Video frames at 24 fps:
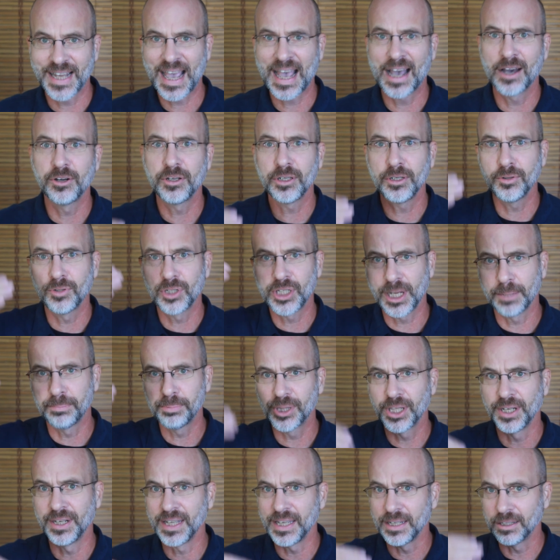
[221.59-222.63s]
How do you
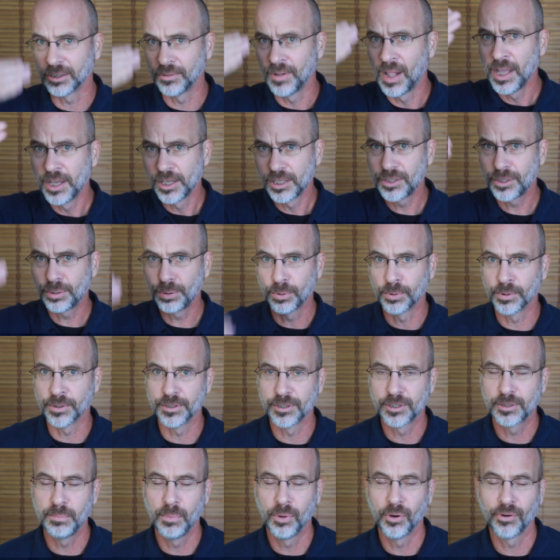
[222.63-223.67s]
tip the needle
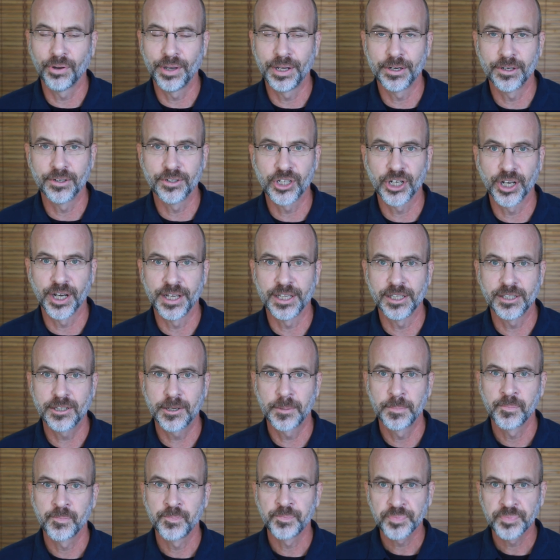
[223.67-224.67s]
towards more energized?